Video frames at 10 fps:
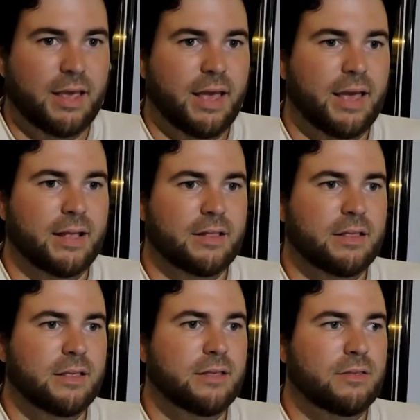and
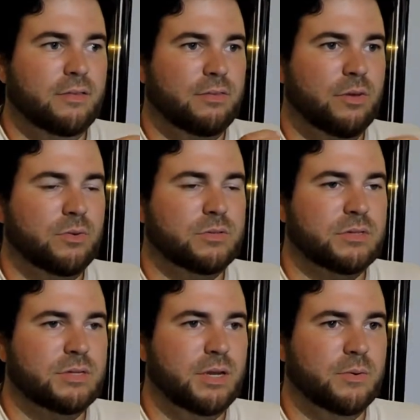those
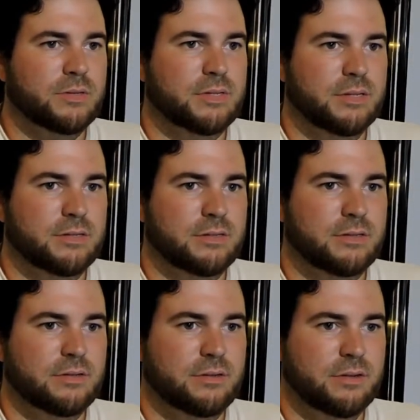sequences,
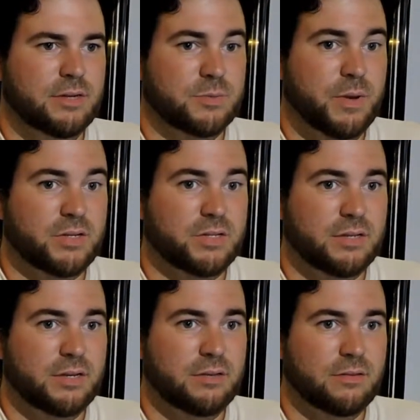
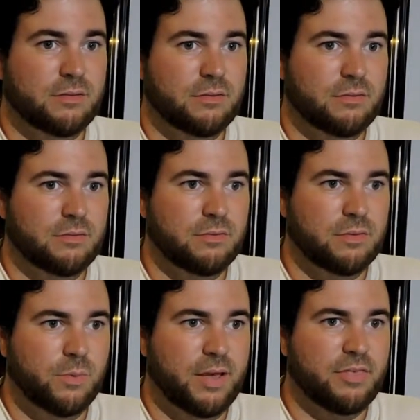especially the
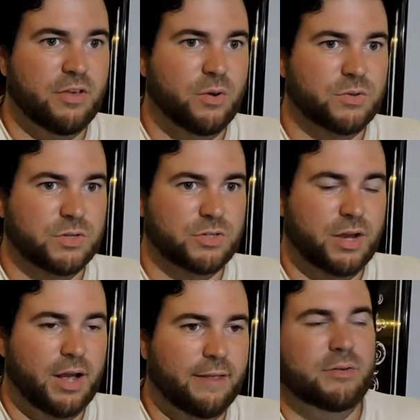way those are
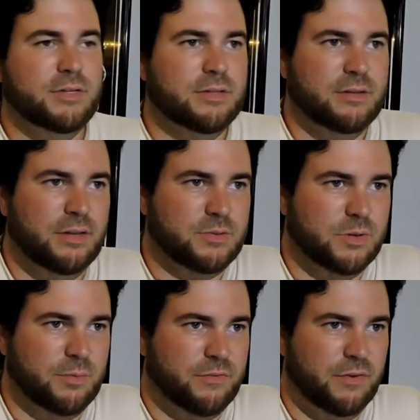shot. The reason it's one
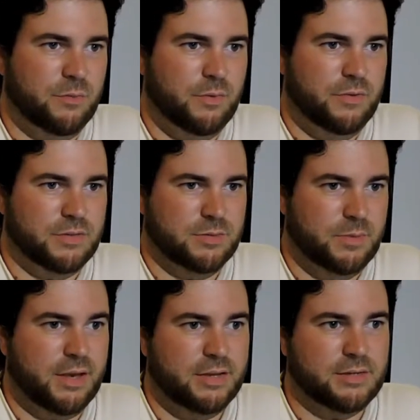of my favorite movies is
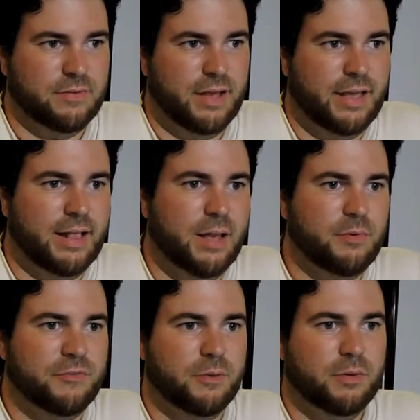because of that, and I'm a
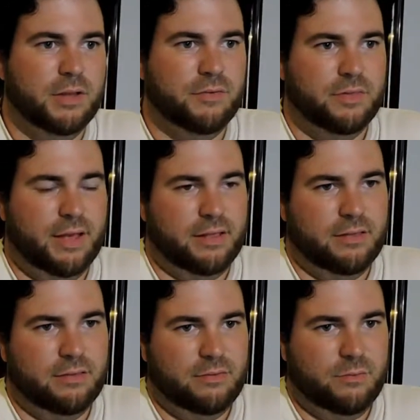firm believer that
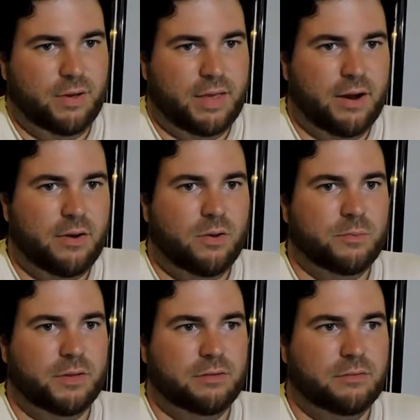when Gary
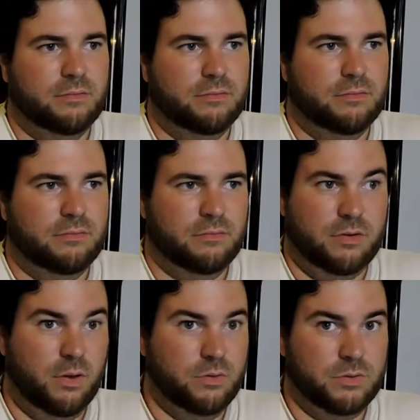Oldman
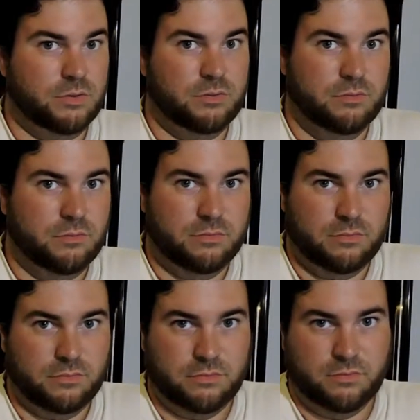goes
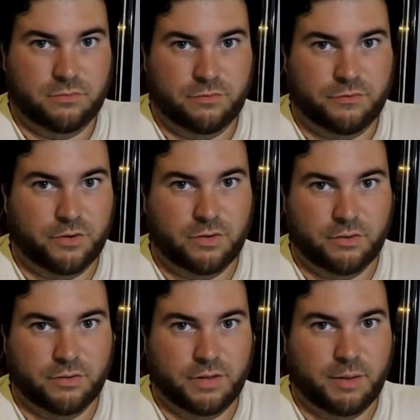full
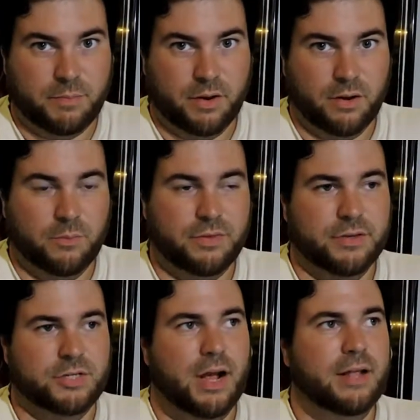nut bar with a
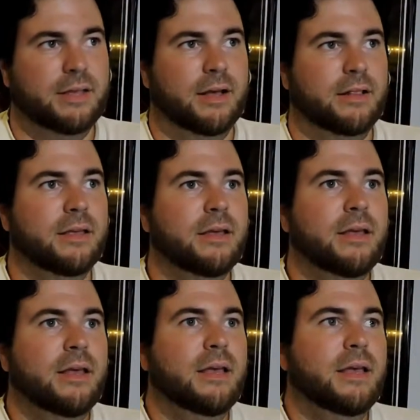shotgun,
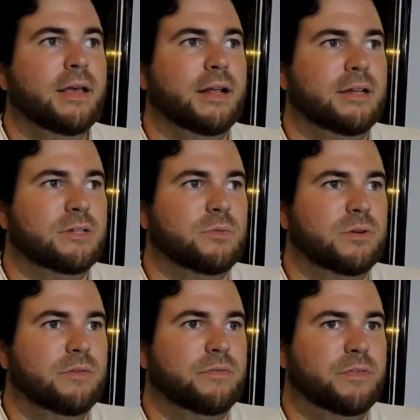it is one
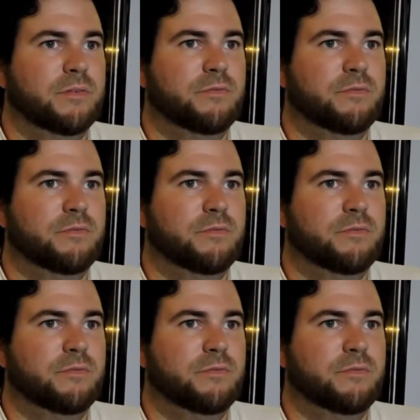of the